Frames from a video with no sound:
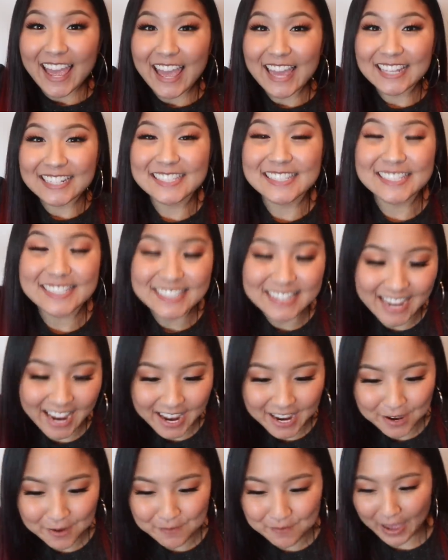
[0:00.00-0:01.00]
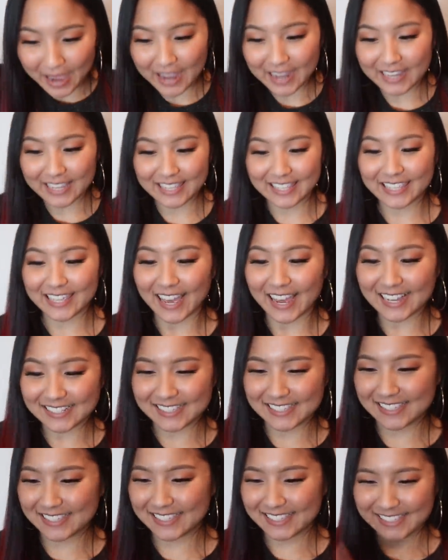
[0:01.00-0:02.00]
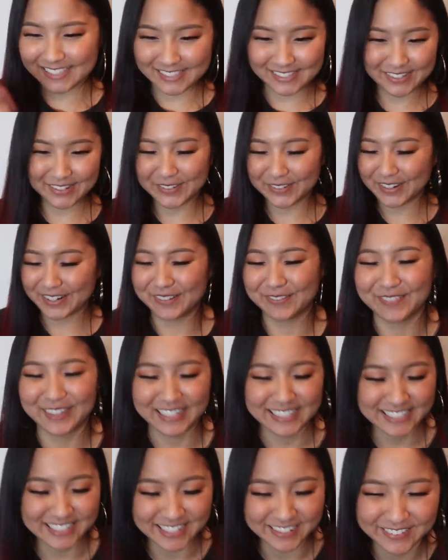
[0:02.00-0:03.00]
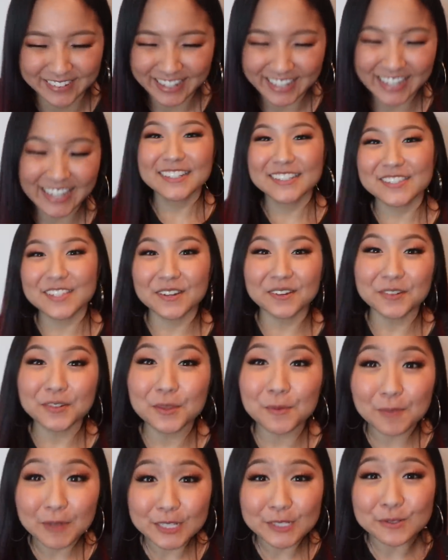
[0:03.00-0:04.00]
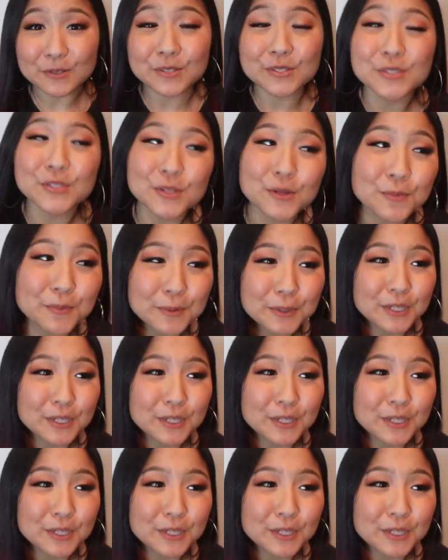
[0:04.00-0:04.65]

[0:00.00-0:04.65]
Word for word: and I am back, yes. What am I doing? So the place was super